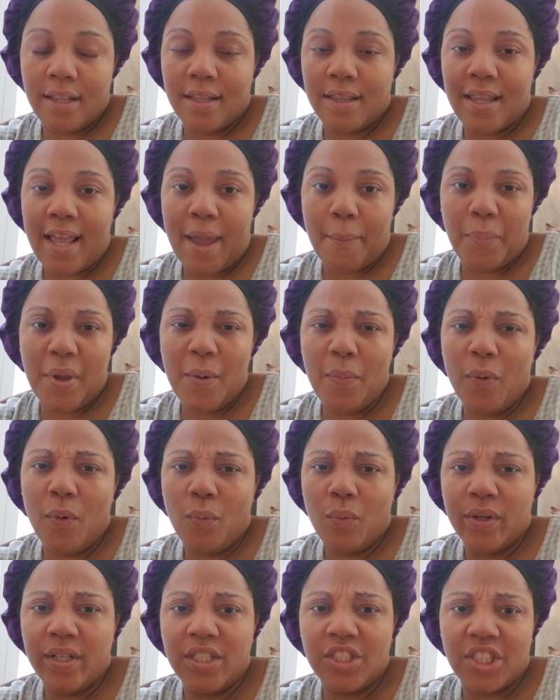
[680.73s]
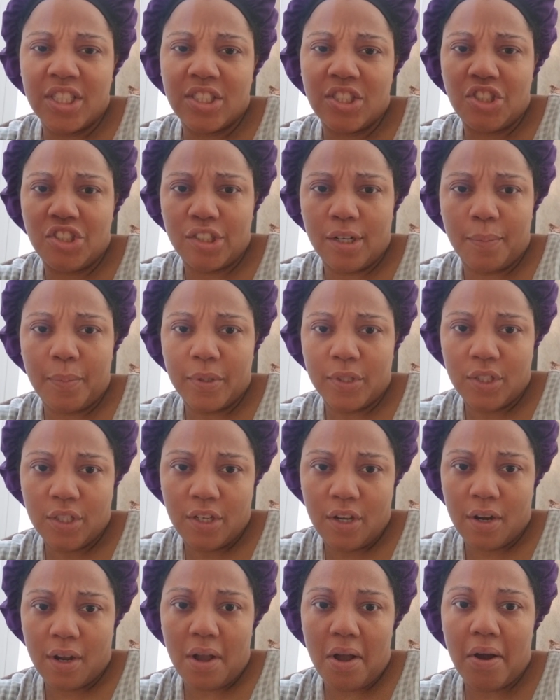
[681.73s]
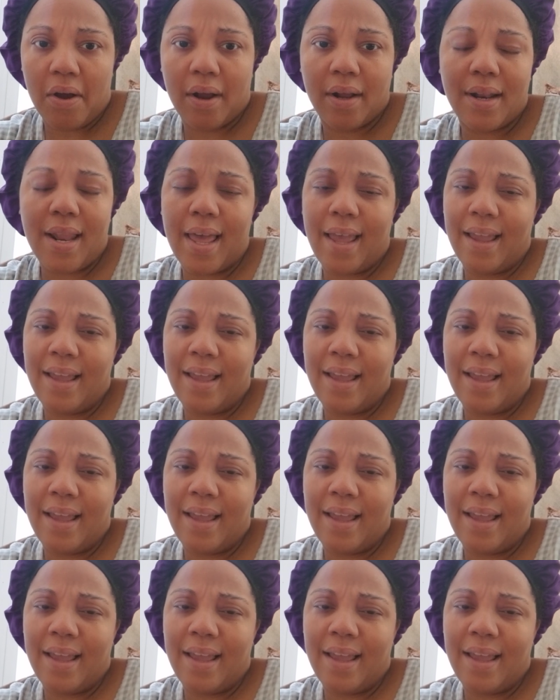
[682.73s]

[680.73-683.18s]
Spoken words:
that people wouldn't just jump into your car.